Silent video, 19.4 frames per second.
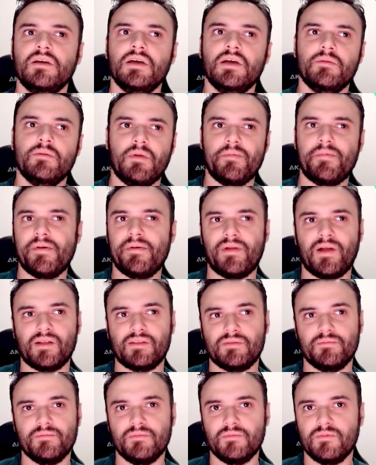maybe I'm
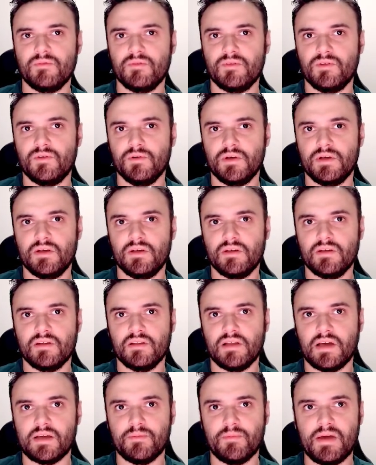not doing
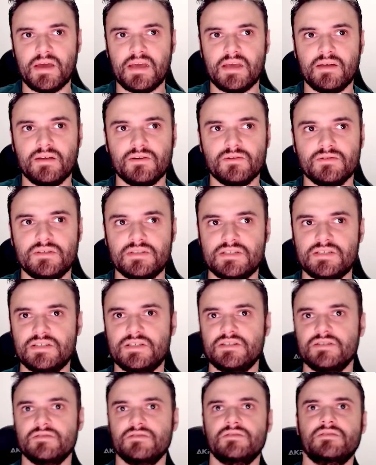like making good
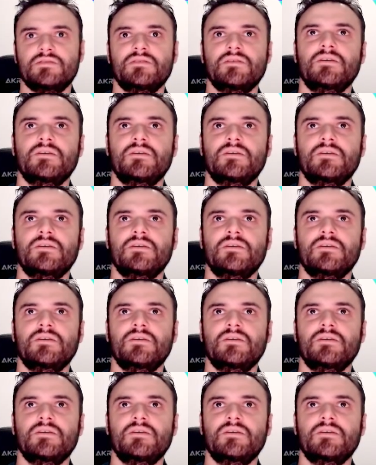decisions,